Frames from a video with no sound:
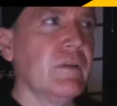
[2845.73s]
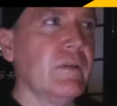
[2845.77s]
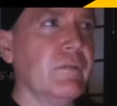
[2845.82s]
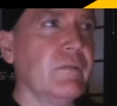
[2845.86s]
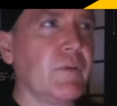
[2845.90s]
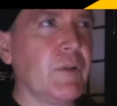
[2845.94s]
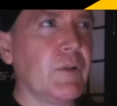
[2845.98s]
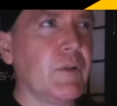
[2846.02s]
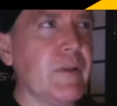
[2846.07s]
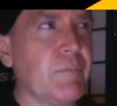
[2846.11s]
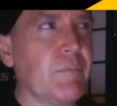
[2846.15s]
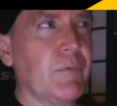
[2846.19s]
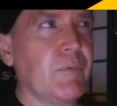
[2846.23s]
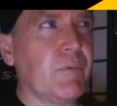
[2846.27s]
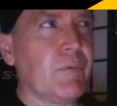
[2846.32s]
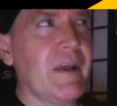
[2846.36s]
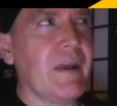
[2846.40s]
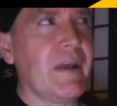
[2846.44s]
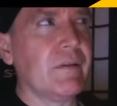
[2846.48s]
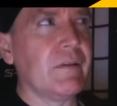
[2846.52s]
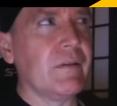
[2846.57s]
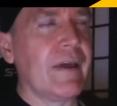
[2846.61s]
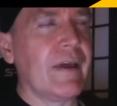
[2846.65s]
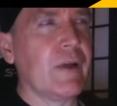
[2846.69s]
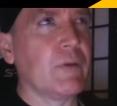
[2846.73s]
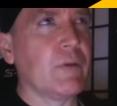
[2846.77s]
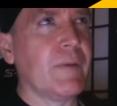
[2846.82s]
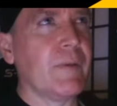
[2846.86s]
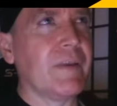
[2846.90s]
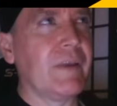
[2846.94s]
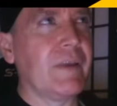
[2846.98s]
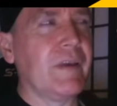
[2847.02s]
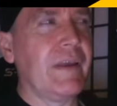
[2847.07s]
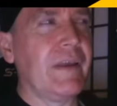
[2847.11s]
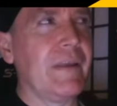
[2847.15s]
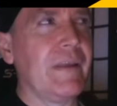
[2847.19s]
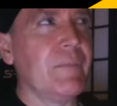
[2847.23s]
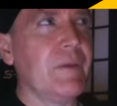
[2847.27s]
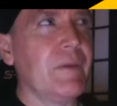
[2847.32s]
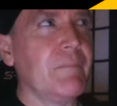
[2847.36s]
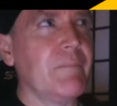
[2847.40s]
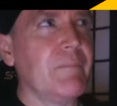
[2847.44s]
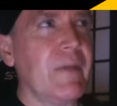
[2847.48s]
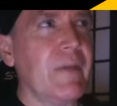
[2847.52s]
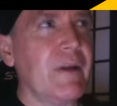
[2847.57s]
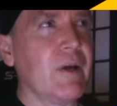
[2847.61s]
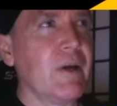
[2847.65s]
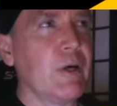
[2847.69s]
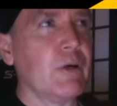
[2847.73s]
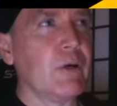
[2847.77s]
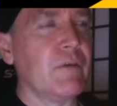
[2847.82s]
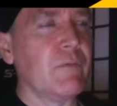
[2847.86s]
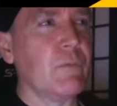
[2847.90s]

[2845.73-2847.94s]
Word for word: Willy Brandt later became the mayor